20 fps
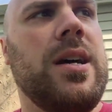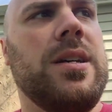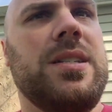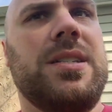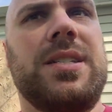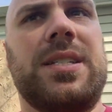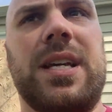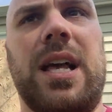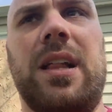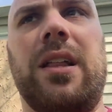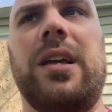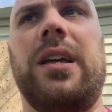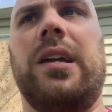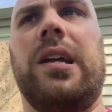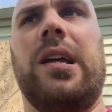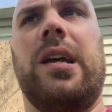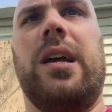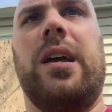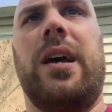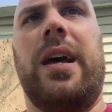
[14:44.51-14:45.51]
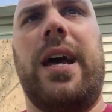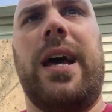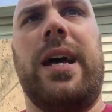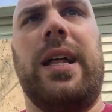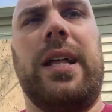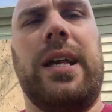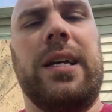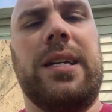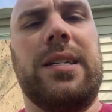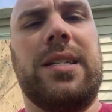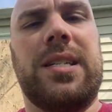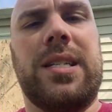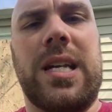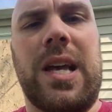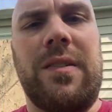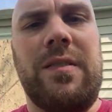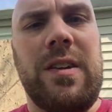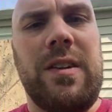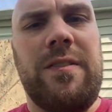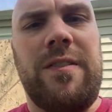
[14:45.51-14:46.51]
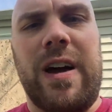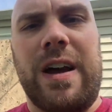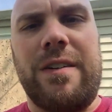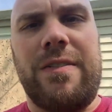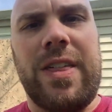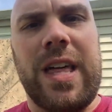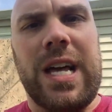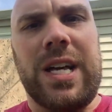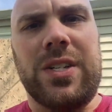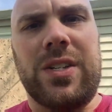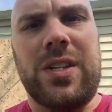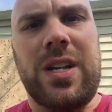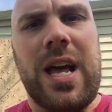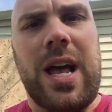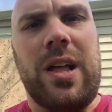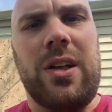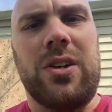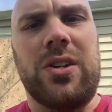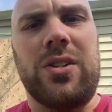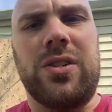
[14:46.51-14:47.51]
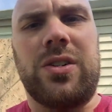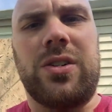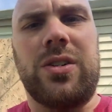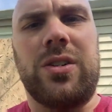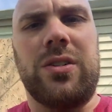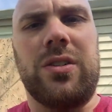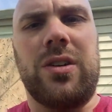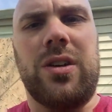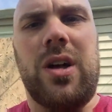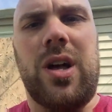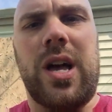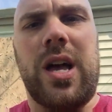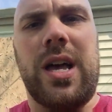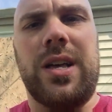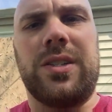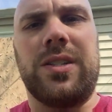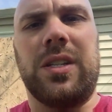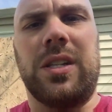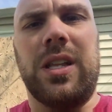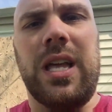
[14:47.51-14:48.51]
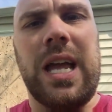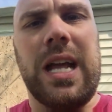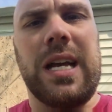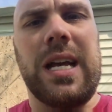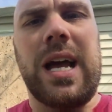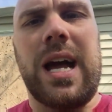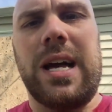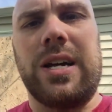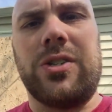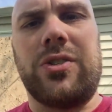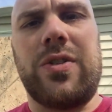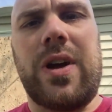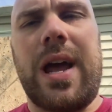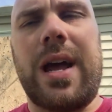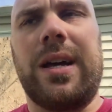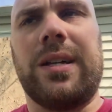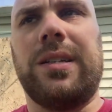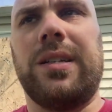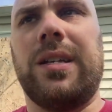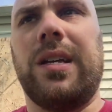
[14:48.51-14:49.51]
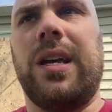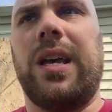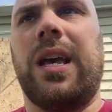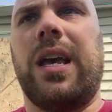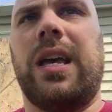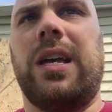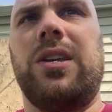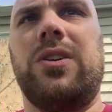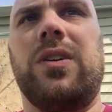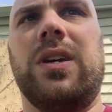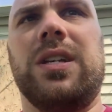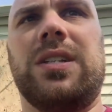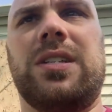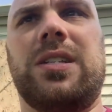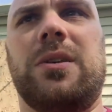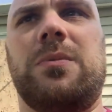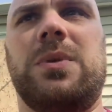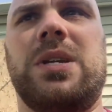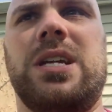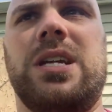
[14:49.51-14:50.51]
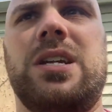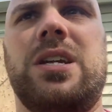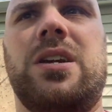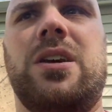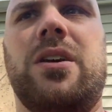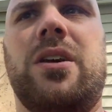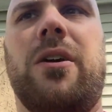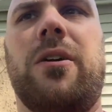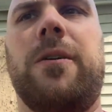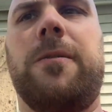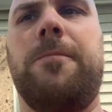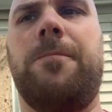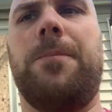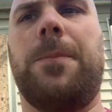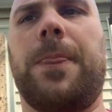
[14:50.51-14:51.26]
sell it at like $75,000 as a land contract. You get somebody in here